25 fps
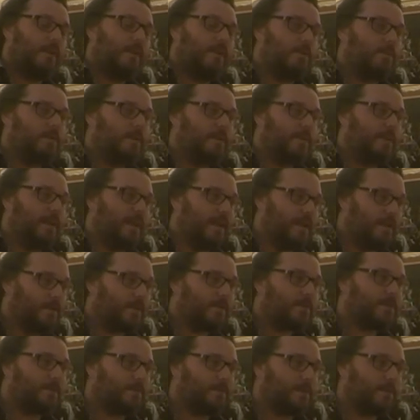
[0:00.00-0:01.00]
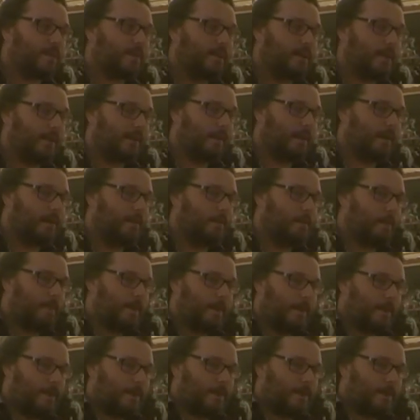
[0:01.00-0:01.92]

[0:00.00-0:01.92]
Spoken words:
video per day or something like that.